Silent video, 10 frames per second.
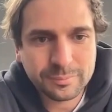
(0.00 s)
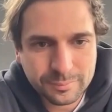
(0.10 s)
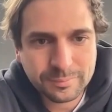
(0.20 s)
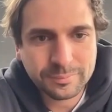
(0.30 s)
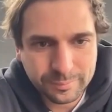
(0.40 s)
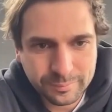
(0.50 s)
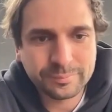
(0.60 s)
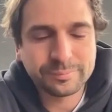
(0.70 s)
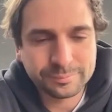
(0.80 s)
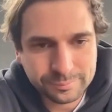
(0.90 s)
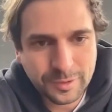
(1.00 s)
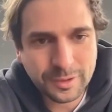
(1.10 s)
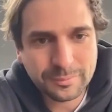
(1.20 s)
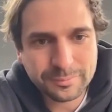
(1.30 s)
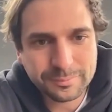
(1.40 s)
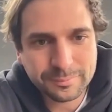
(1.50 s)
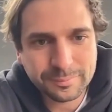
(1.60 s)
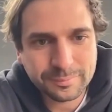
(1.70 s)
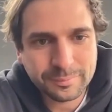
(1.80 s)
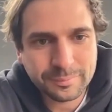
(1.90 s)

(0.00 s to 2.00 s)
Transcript: was it 1997, and then